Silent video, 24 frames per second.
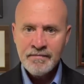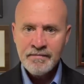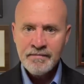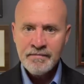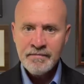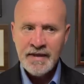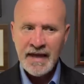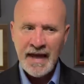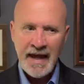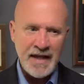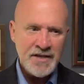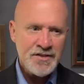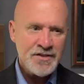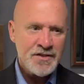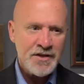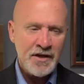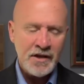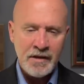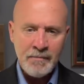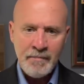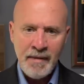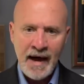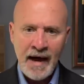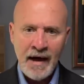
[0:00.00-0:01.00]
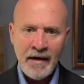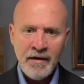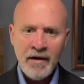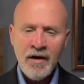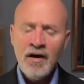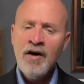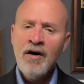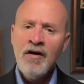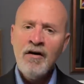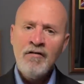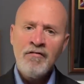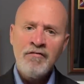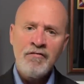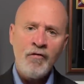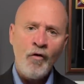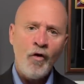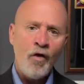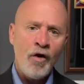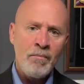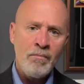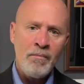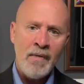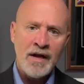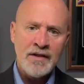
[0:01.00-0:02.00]
The case took about
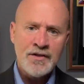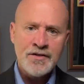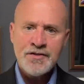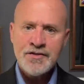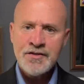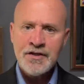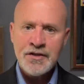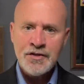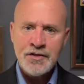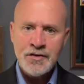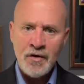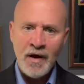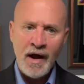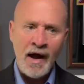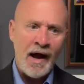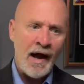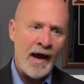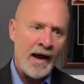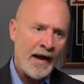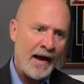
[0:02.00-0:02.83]
4 months to try.